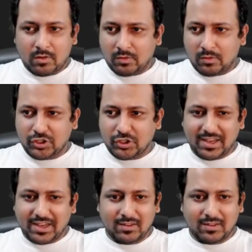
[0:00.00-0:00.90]
which
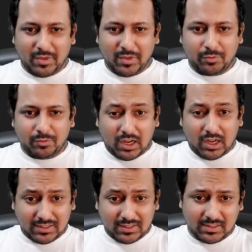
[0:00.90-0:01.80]
takes image
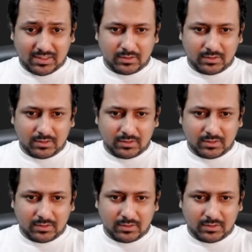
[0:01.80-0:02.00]
paths,